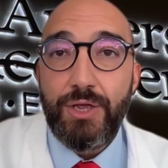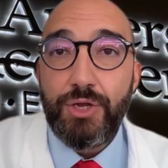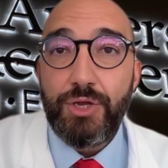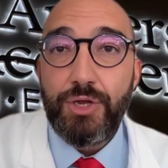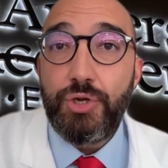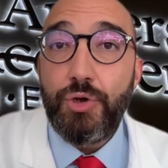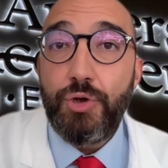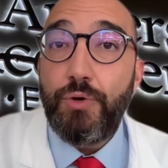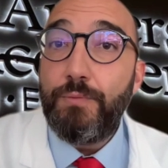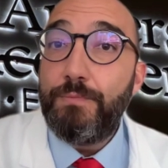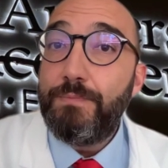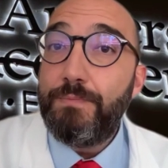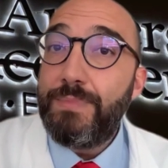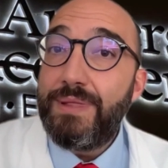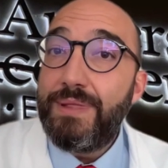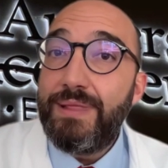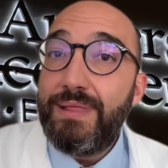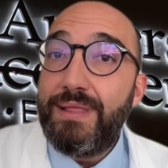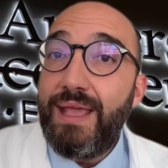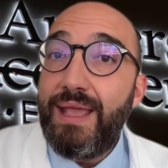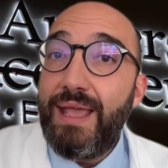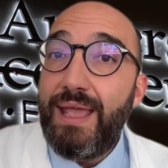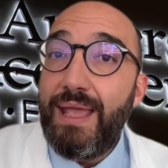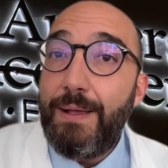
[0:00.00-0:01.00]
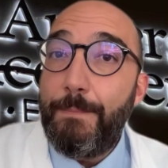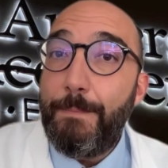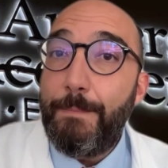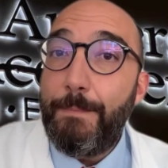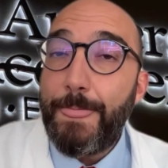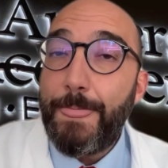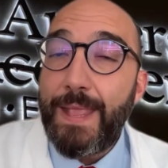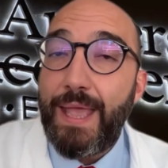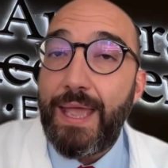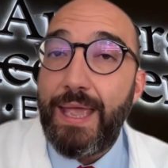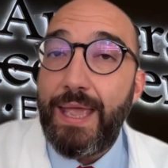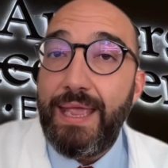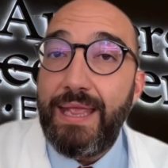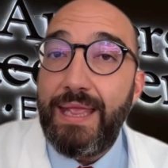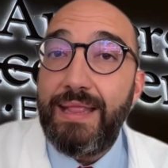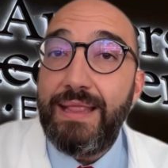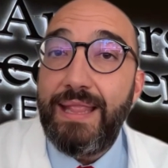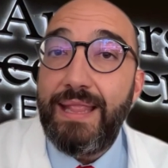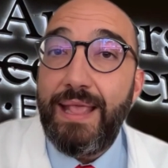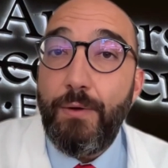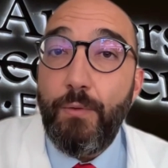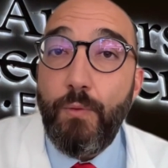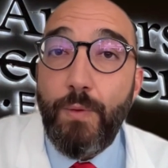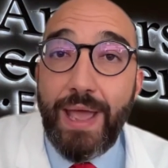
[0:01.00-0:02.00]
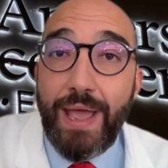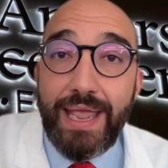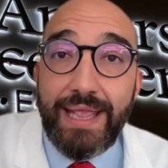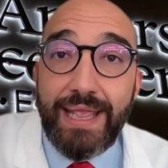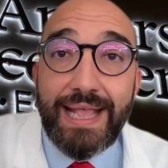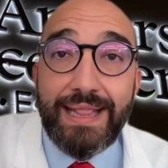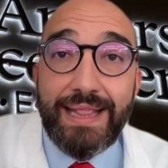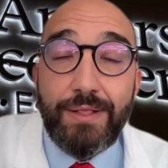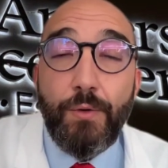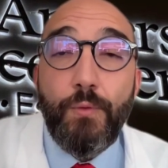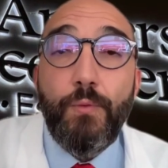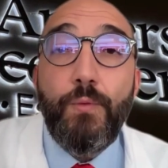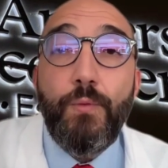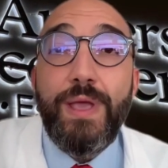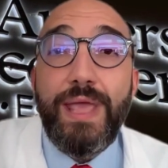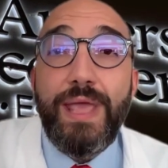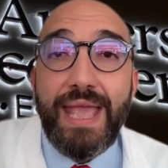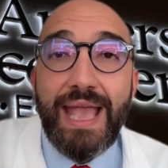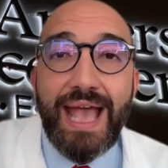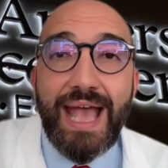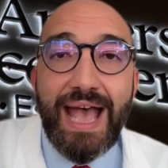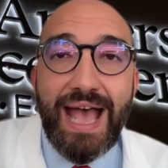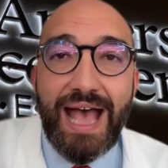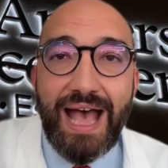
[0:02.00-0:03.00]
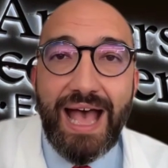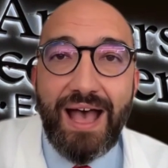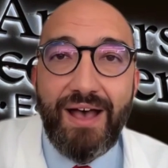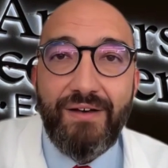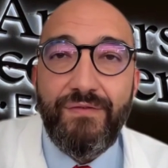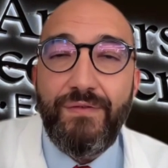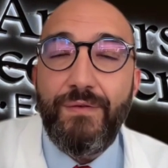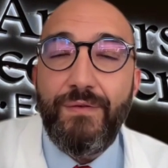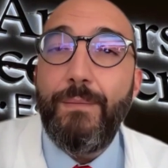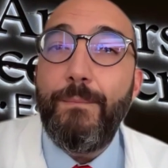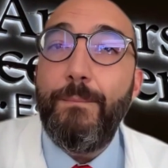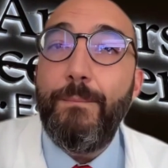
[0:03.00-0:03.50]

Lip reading: So in the way that we have